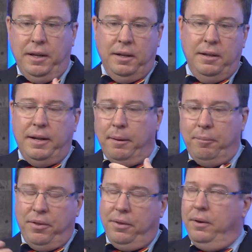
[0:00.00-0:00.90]

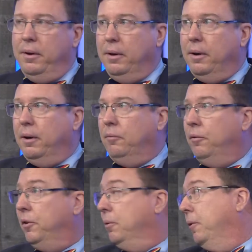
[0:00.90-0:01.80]
in-depth
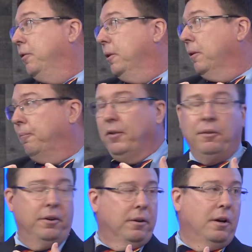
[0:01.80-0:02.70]
review
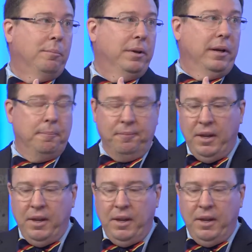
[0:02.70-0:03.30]
of your company,